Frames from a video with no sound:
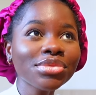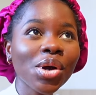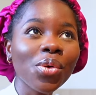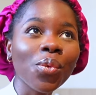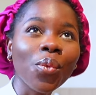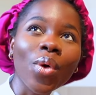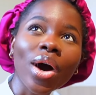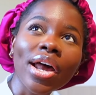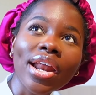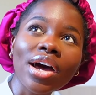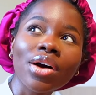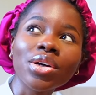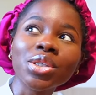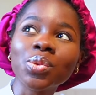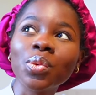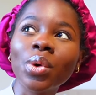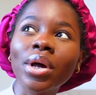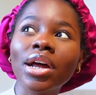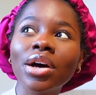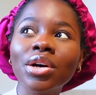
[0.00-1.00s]
what else
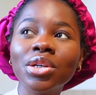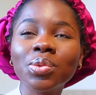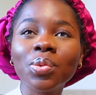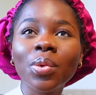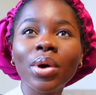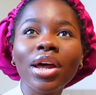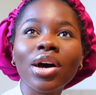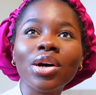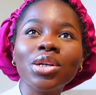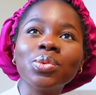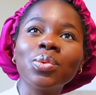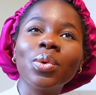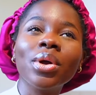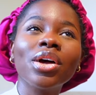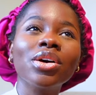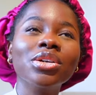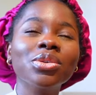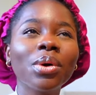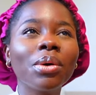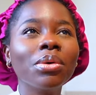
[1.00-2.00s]
what else what else what
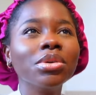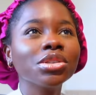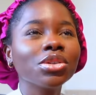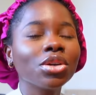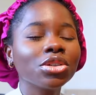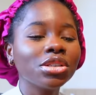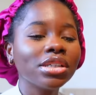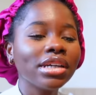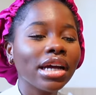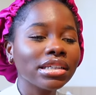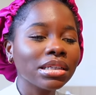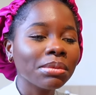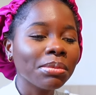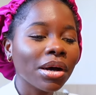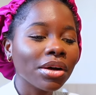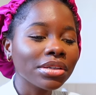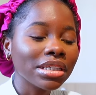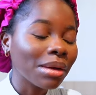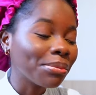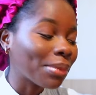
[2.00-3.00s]
else do i want to talk to you guys
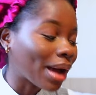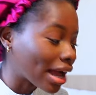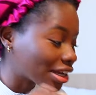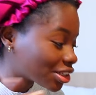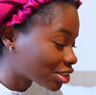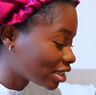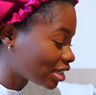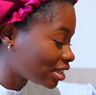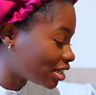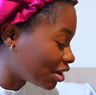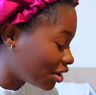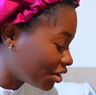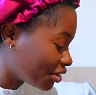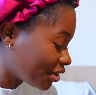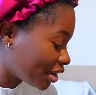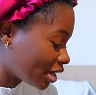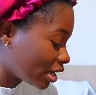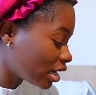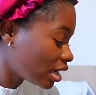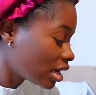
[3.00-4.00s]
about i'm actually in a
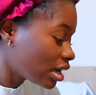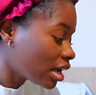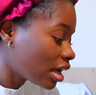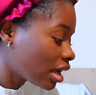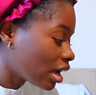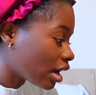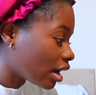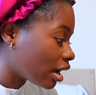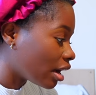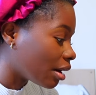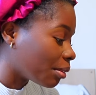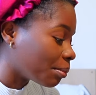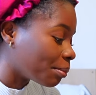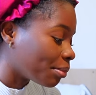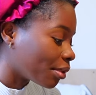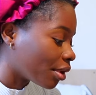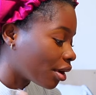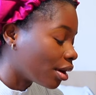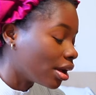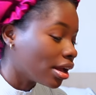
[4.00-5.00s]
hurry um
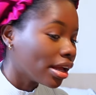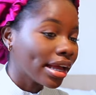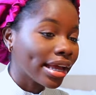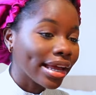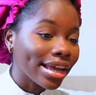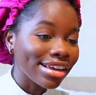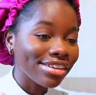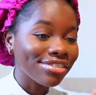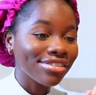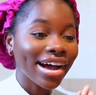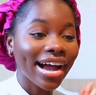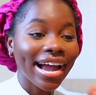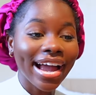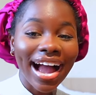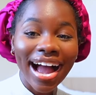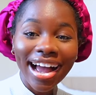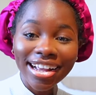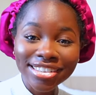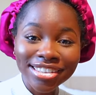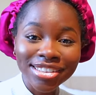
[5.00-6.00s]
but if i
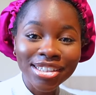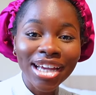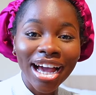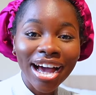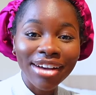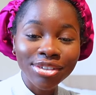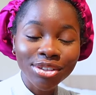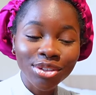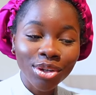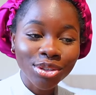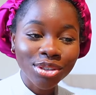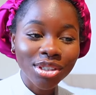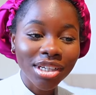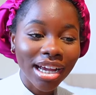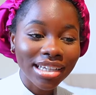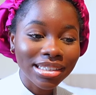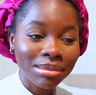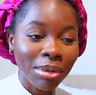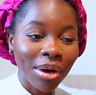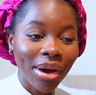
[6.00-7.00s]
actually have to talk to you
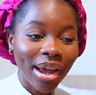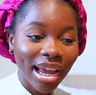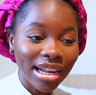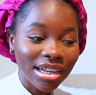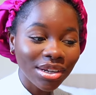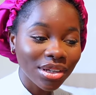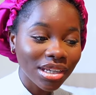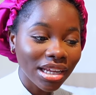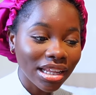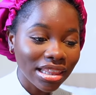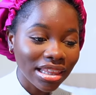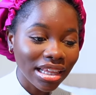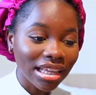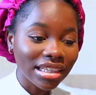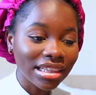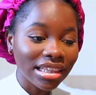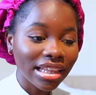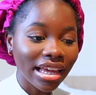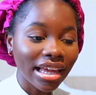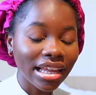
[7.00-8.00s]
guys about any other
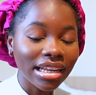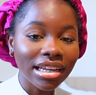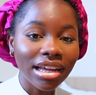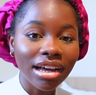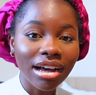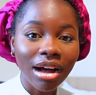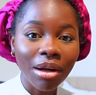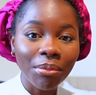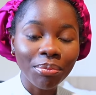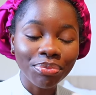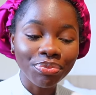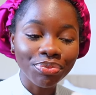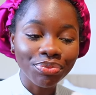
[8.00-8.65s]
thing then um